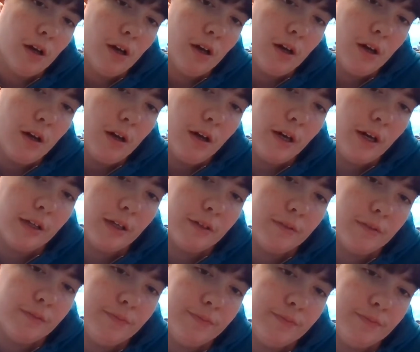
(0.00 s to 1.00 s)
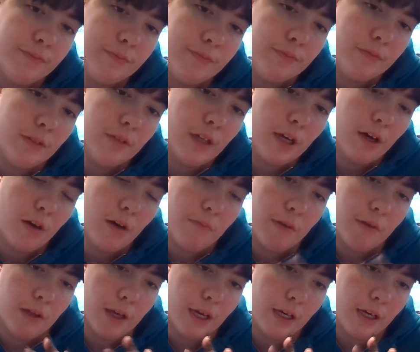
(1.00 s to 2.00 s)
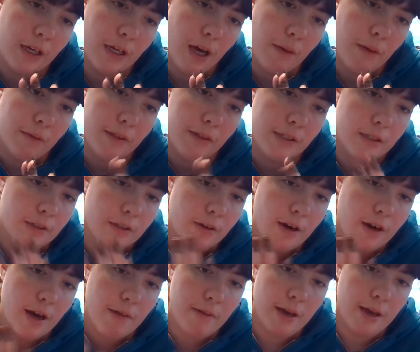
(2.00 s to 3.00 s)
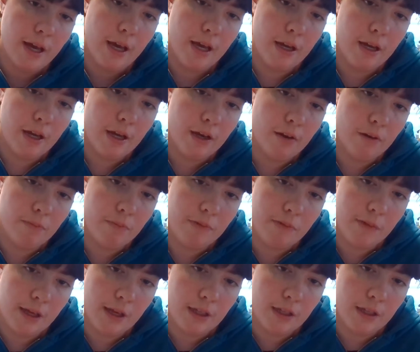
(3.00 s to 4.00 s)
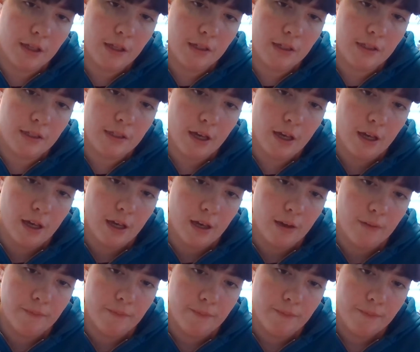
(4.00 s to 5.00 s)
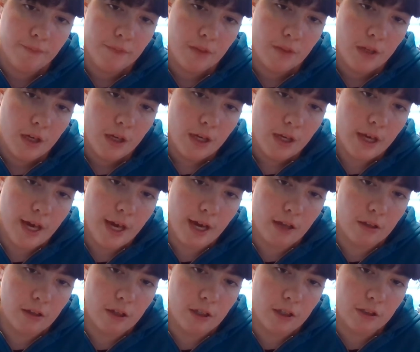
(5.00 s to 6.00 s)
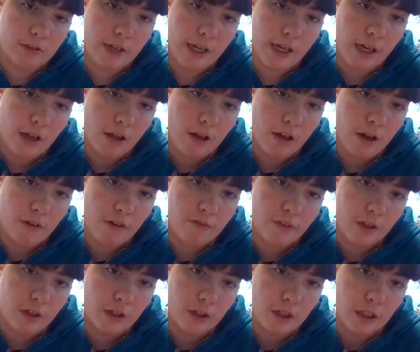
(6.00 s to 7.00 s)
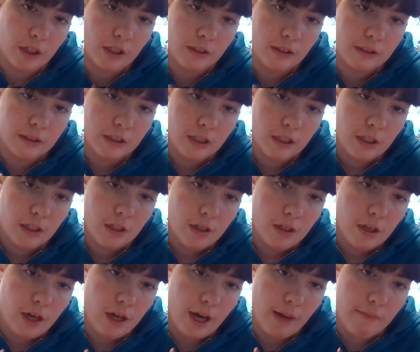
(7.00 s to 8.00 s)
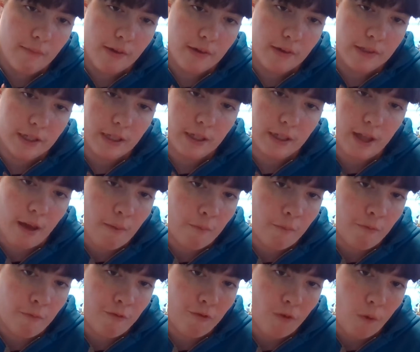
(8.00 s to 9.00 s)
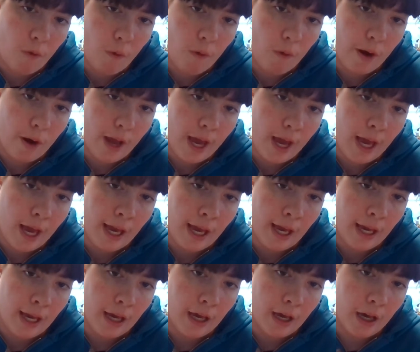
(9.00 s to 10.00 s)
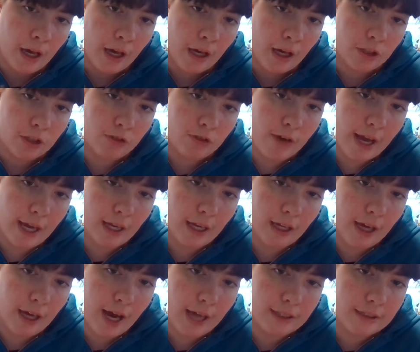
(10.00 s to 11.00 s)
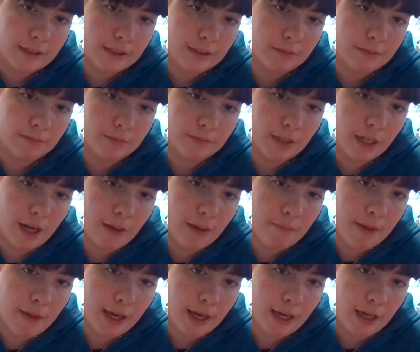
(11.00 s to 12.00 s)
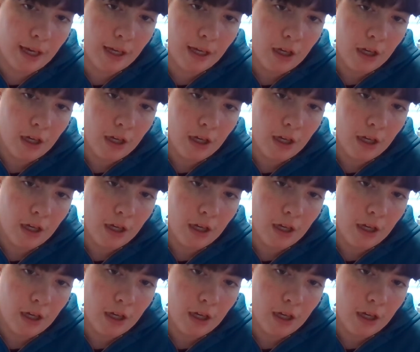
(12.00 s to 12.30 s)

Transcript: Alright, I hope you like, comment, subscribe, and I hope you make these uh, cat claw, dragon claw fingerlings. I'm using them for a uh, dragon costume that I'm making